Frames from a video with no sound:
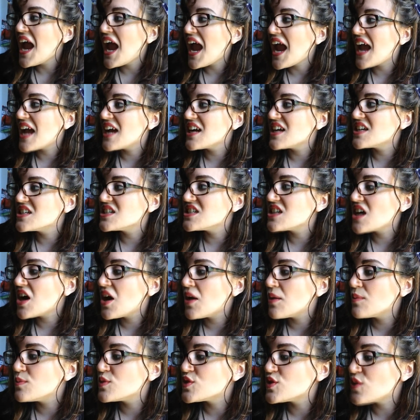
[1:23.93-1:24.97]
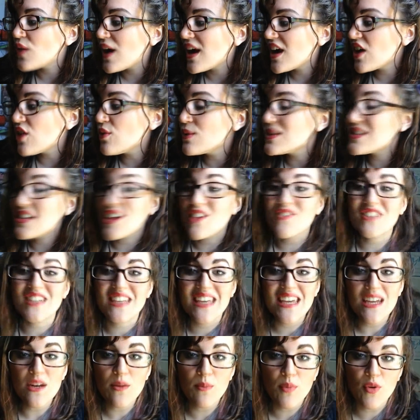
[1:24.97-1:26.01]
And so I always have to
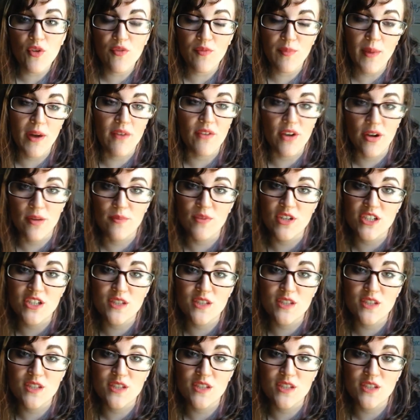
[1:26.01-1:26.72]
kitten-proof my room,